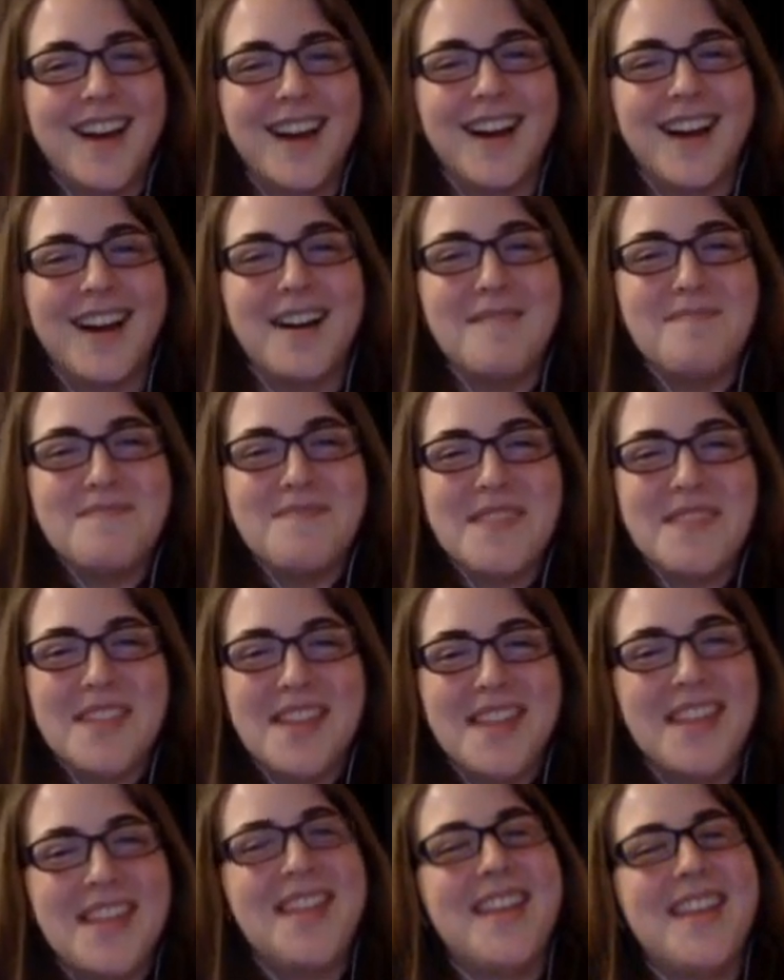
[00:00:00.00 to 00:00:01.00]

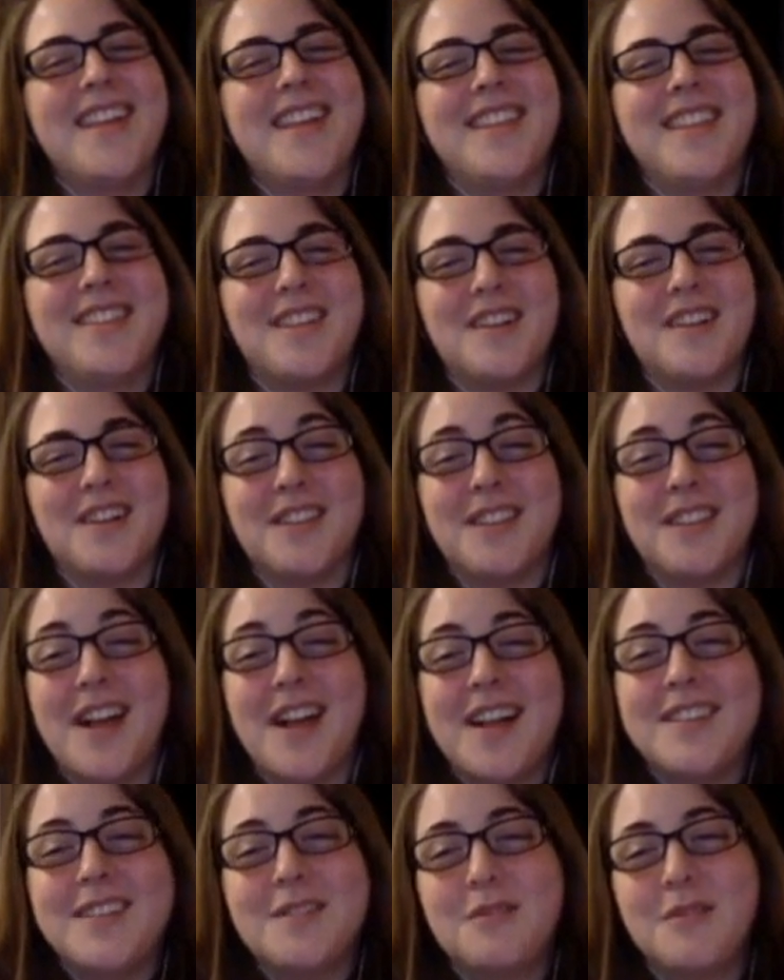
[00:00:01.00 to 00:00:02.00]
There are
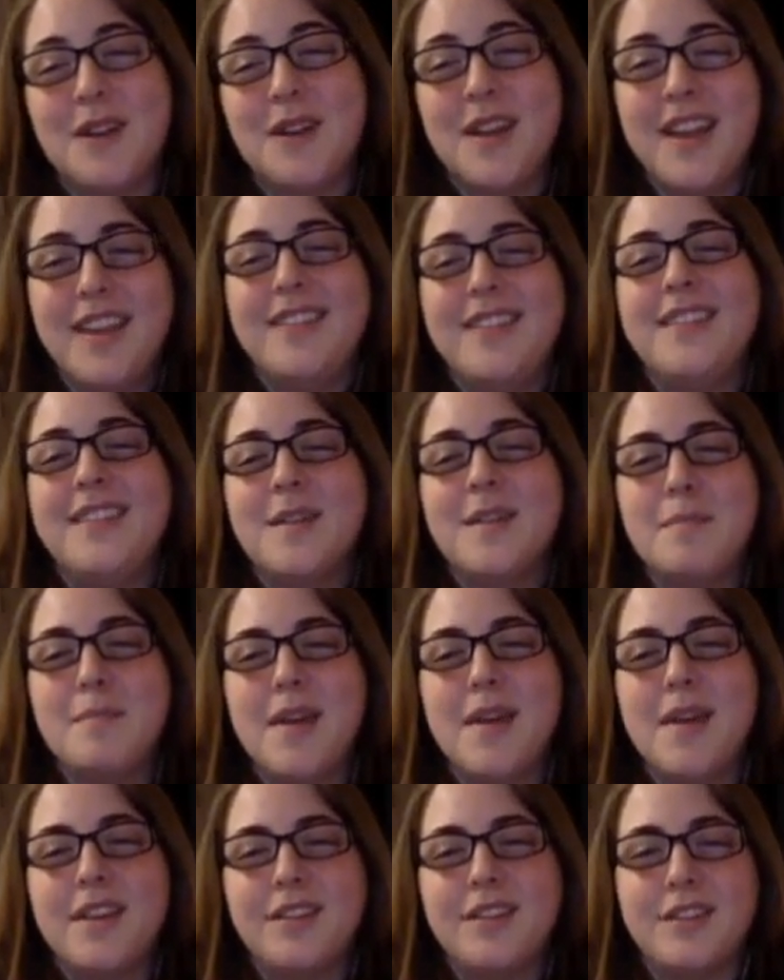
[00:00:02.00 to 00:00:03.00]
lots of ways to
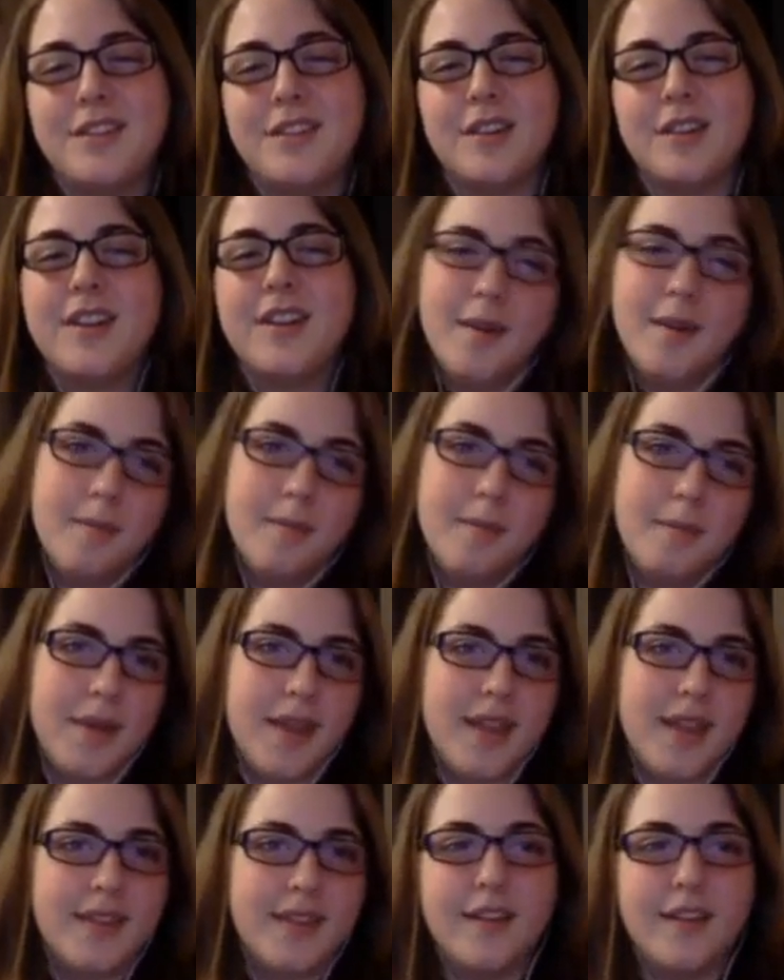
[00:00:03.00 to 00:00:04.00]
measure,
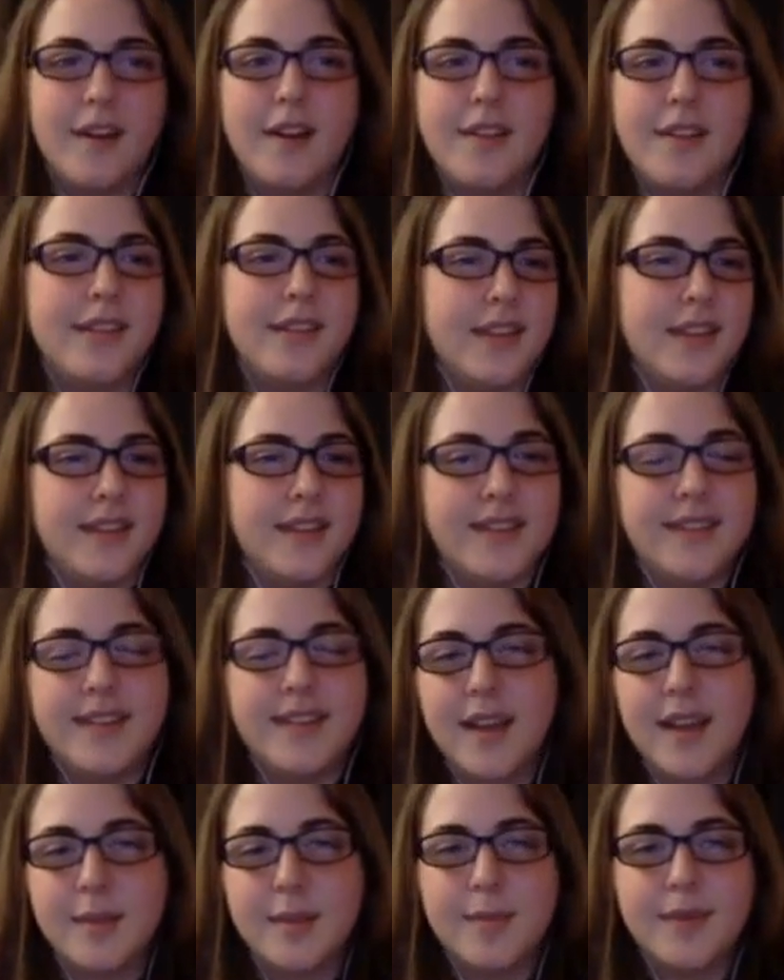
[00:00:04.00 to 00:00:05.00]
based on these
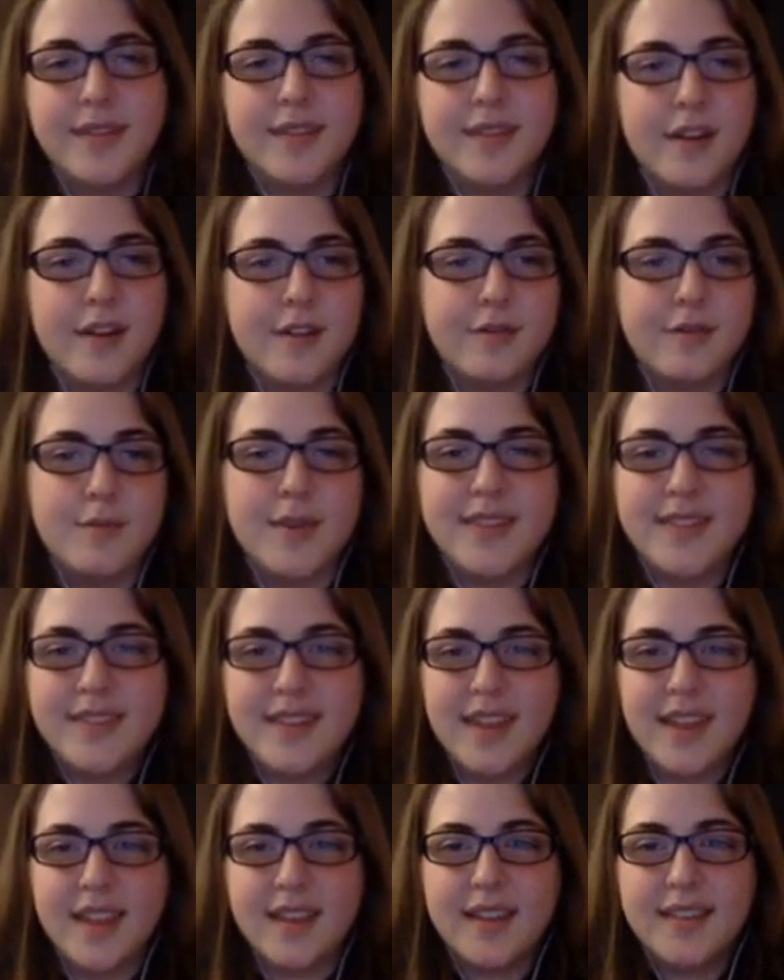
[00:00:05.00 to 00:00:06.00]
types of
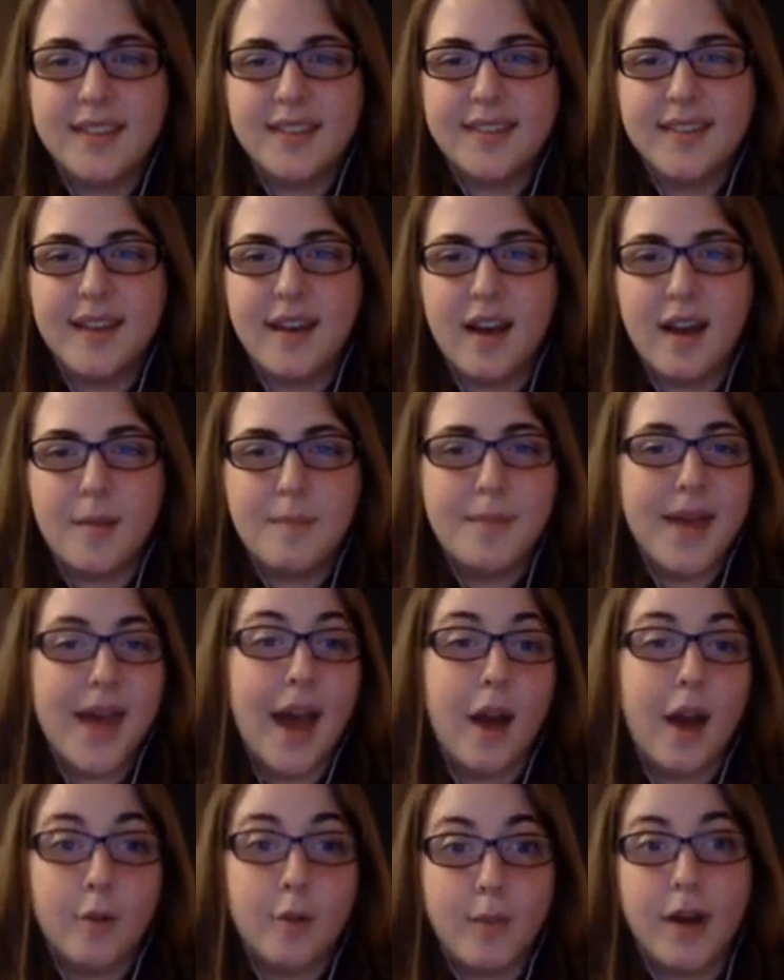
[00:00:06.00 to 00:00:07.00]
mistakes,
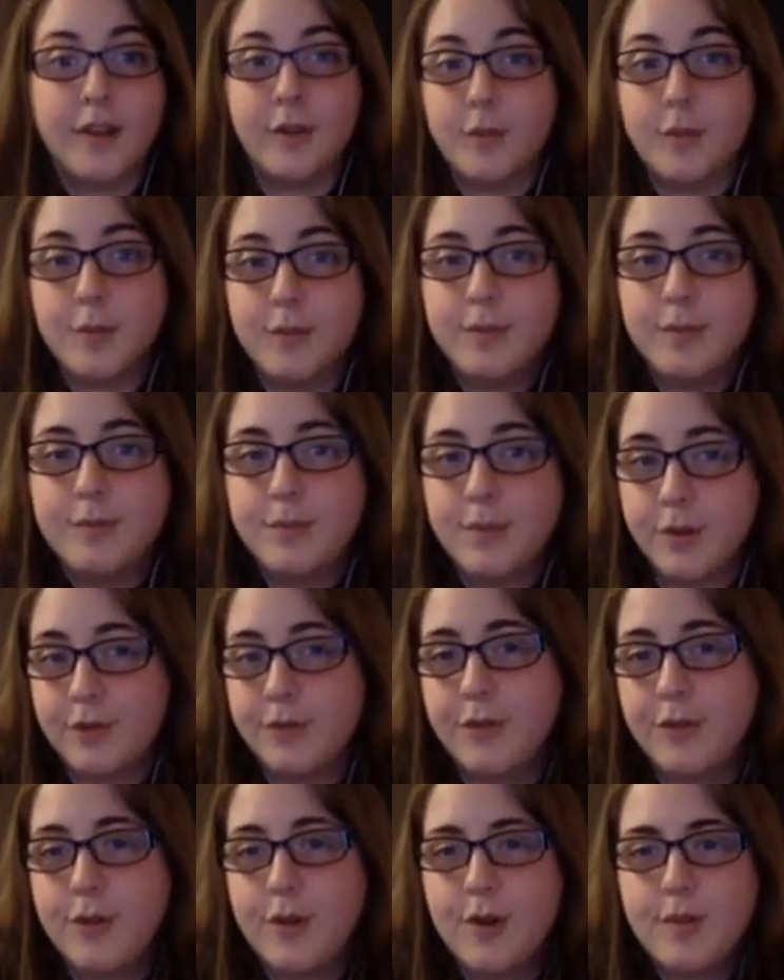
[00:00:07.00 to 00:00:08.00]
how a model
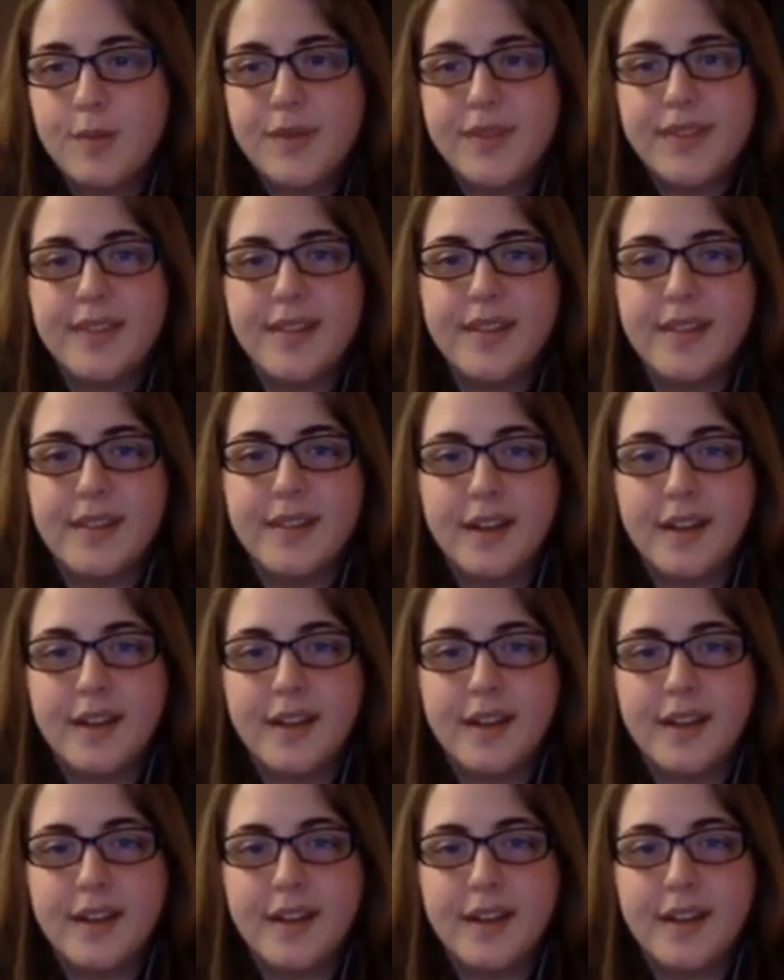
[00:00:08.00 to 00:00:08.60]
performs.